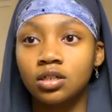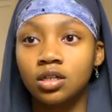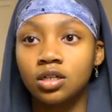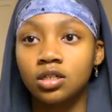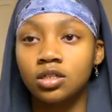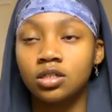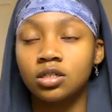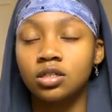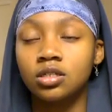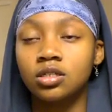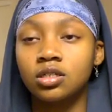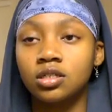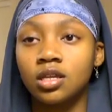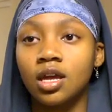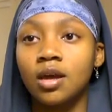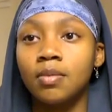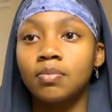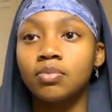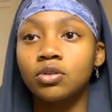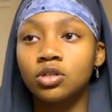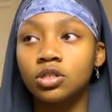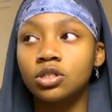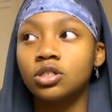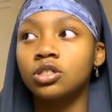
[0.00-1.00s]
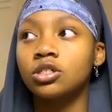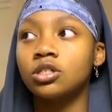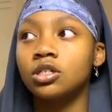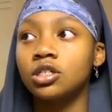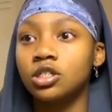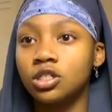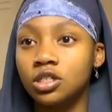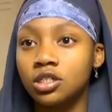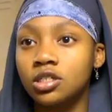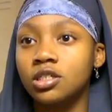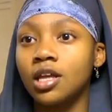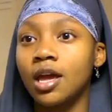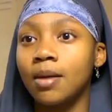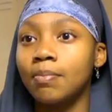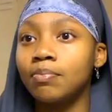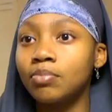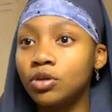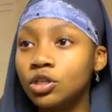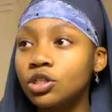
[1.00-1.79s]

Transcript: It's just that push. It's just that